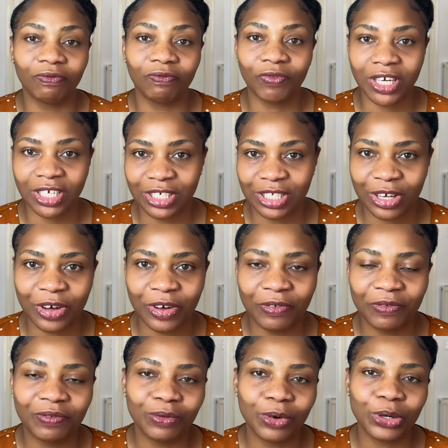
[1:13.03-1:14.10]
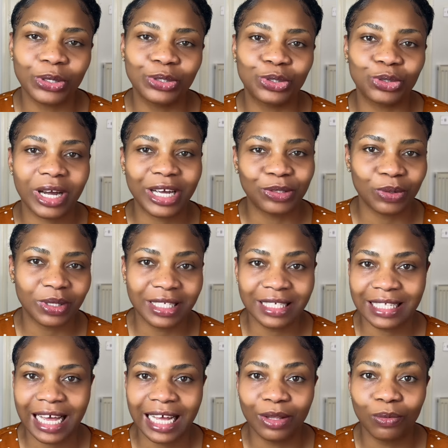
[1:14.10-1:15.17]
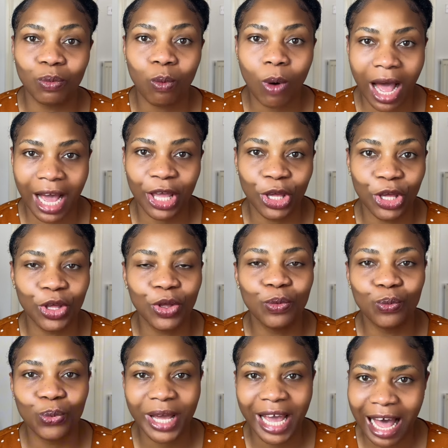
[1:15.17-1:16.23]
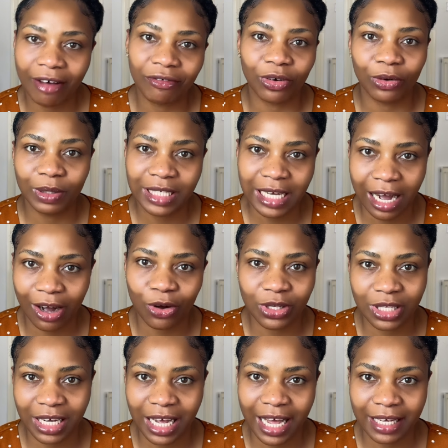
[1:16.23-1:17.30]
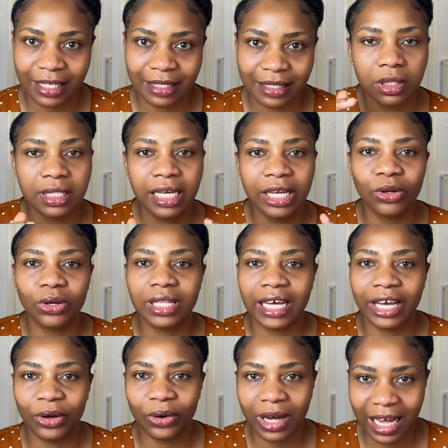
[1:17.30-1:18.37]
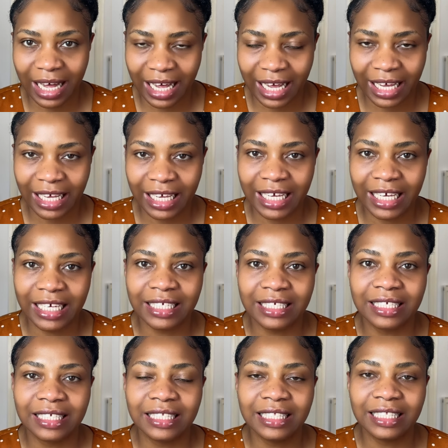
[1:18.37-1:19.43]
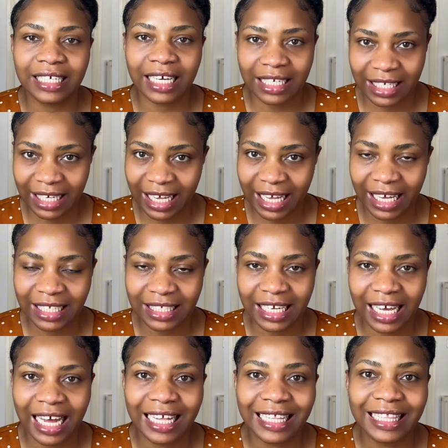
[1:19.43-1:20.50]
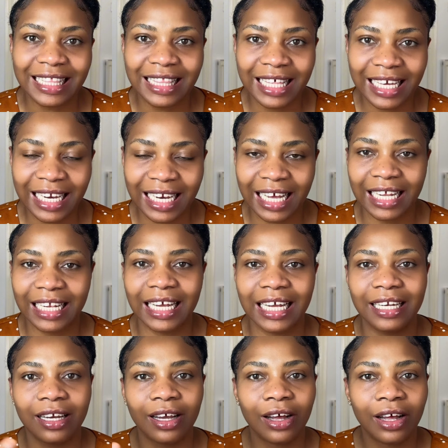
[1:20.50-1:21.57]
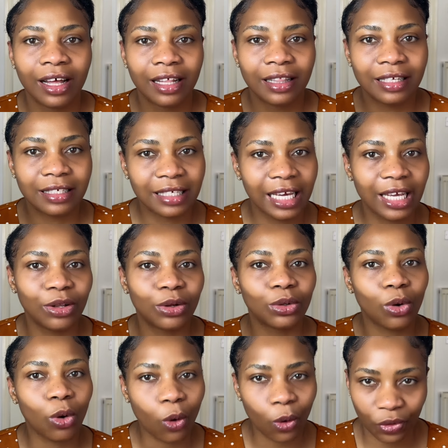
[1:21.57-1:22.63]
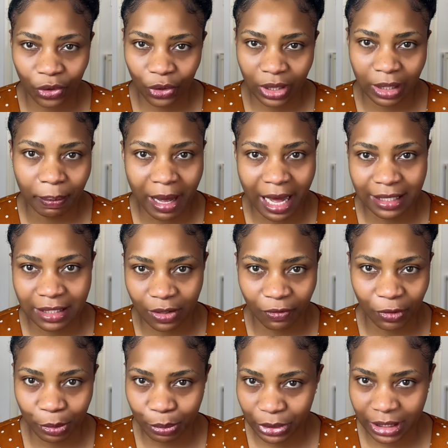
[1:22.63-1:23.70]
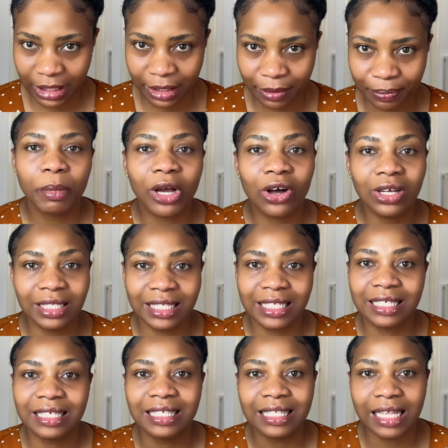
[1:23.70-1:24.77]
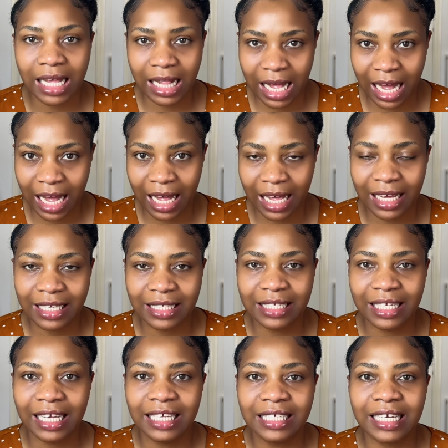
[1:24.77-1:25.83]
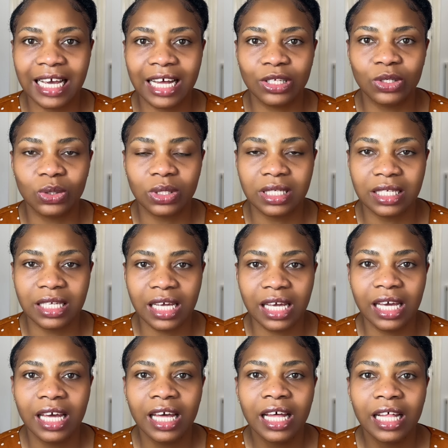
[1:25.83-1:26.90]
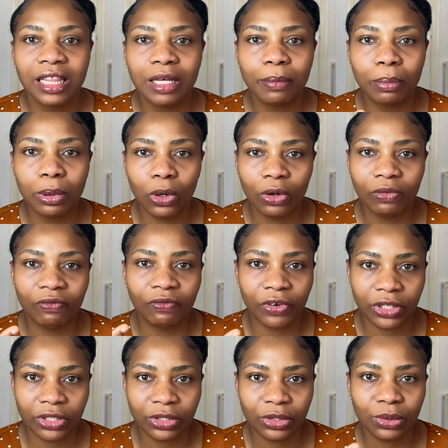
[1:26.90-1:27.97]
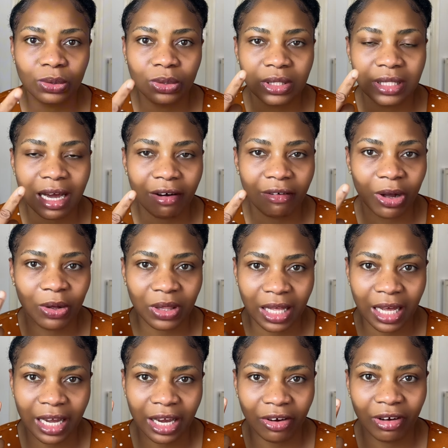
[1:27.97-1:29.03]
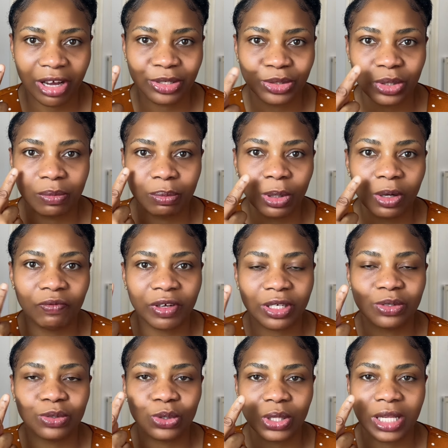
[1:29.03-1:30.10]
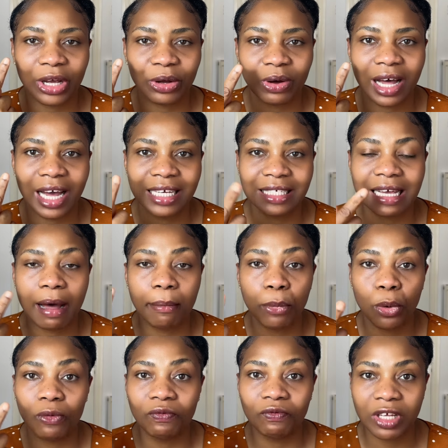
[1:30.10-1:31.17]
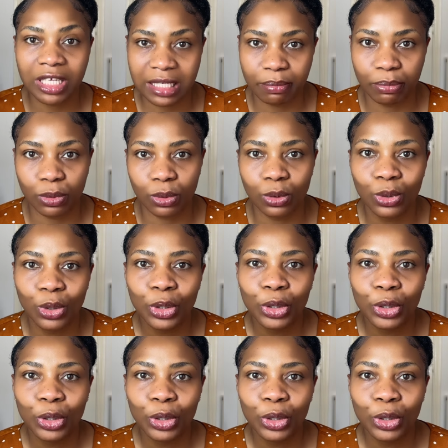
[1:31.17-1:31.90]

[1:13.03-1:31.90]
First off, we're going to try to understand why we have dark on the eyes. The skin under your eye is delicate and thinner than the skin on all the other parts of your body. Because it is thinner, it's easier to see the blood vessels around that area. So the blood vessels under your eyes are more visible